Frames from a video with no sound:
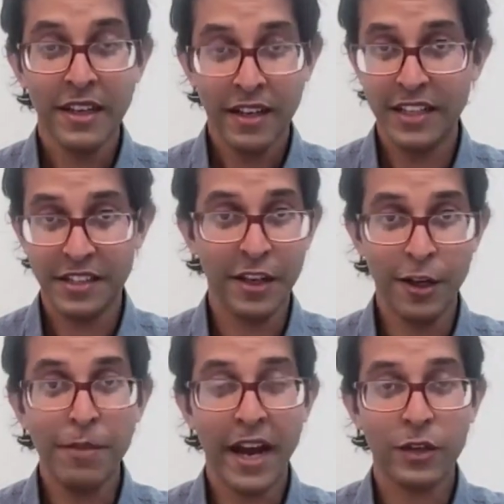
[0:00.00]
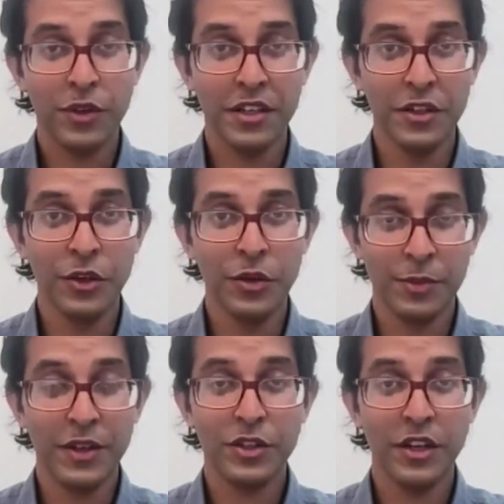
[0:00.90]
it's going to impact what you do,
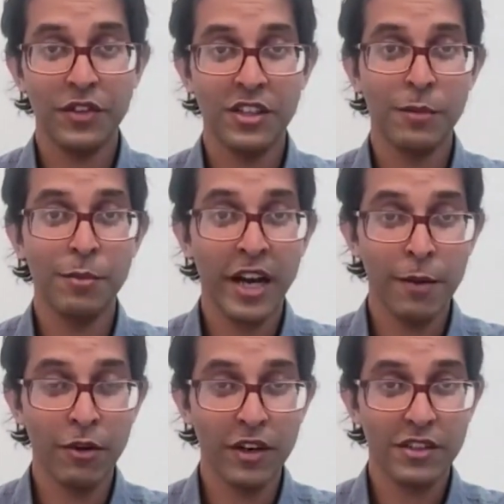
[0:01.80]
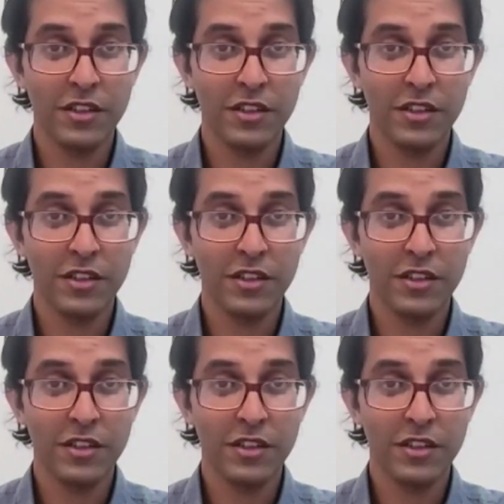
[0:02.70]
especially if there's empyema risk.